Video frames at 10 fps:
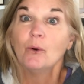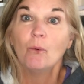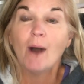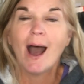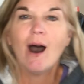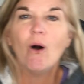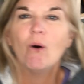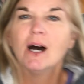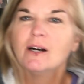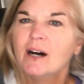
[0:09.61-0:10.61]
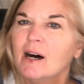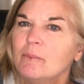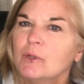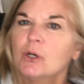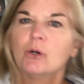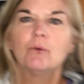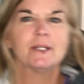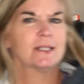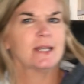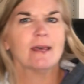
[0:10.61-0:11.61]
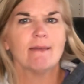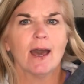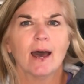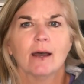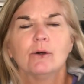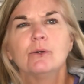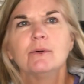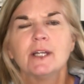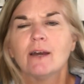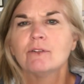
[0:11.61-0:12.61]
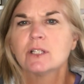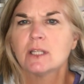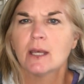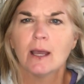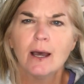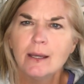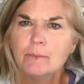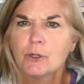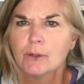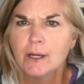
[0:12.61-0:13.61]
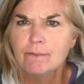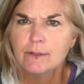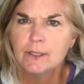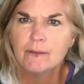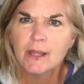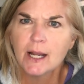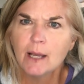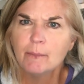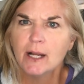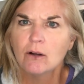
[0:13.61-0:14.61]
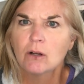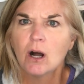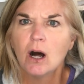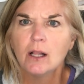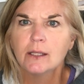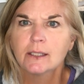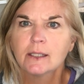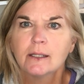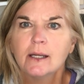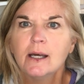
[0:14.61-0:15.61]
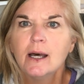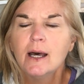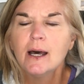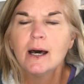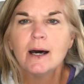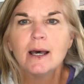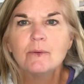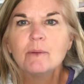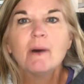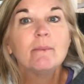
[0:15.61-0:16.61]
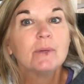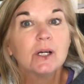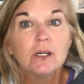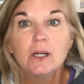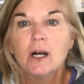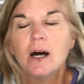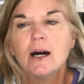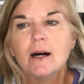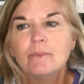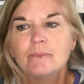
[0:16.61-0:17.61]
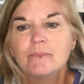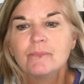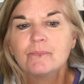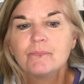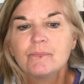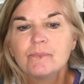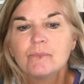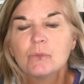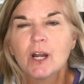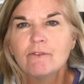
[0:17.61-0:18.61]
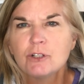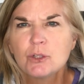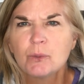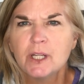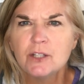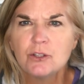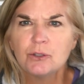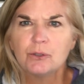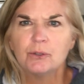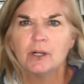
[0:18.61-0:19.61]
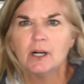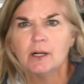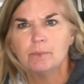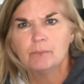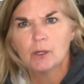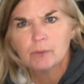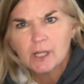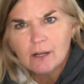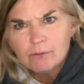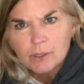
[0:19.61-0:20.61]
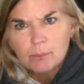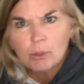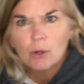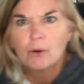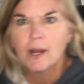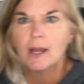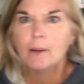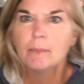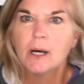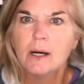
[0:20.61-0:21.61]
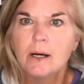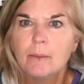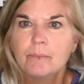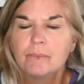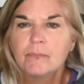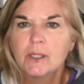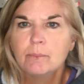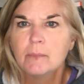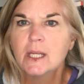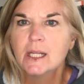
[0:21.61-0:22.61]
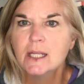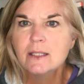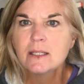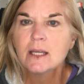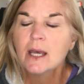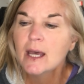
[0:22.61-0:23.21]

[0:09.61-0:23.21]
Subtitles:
Wow. Who would say that? Who would ever say, I am grateful that I'm an alcoholic? I remember when I first went into a recovery program, the meetings,